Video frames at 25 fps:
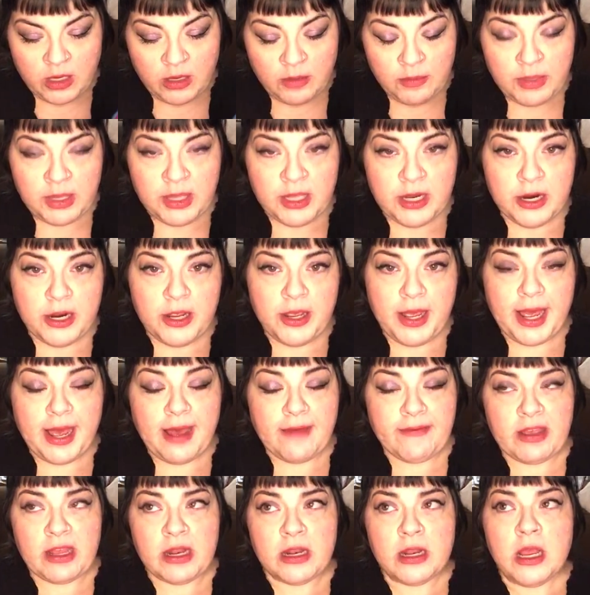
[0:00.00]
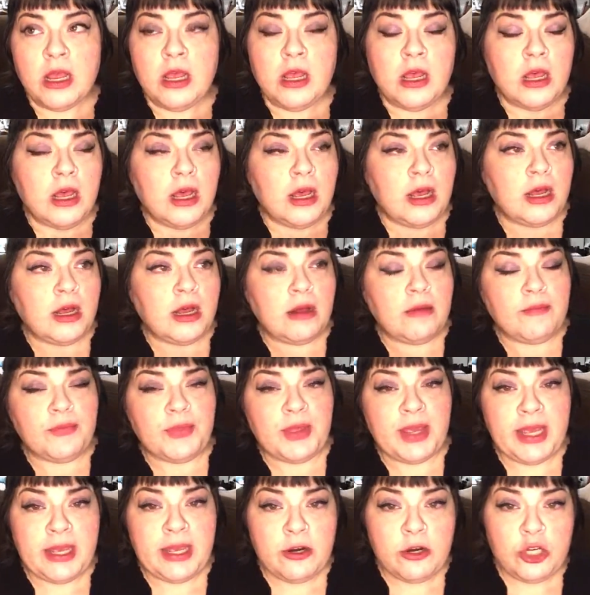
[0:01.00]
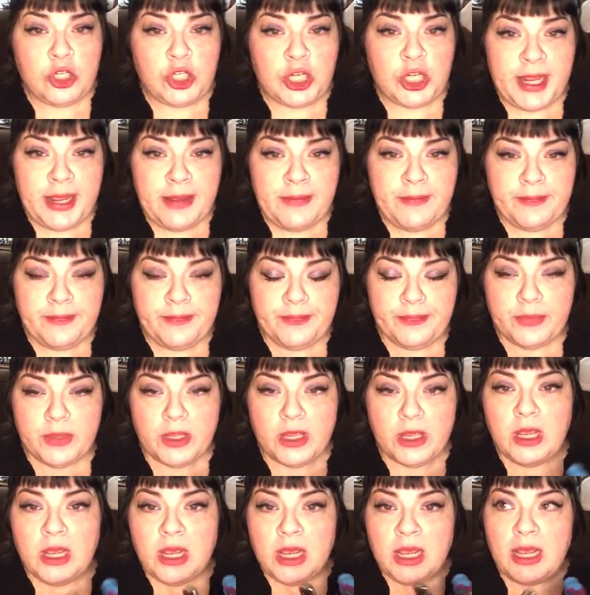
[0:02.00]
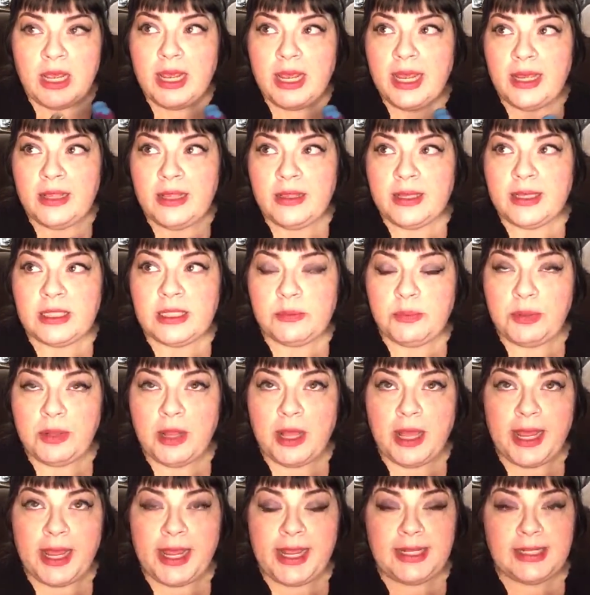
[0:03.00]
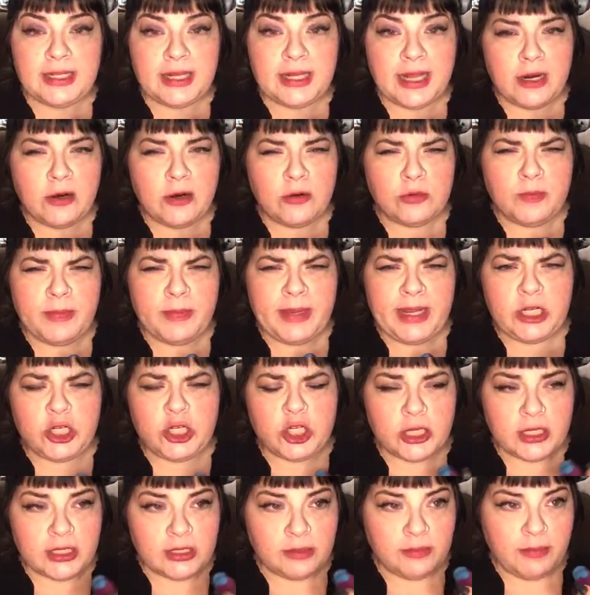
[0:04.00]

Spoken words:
But there you have it. The energy in this place, and I don't mean just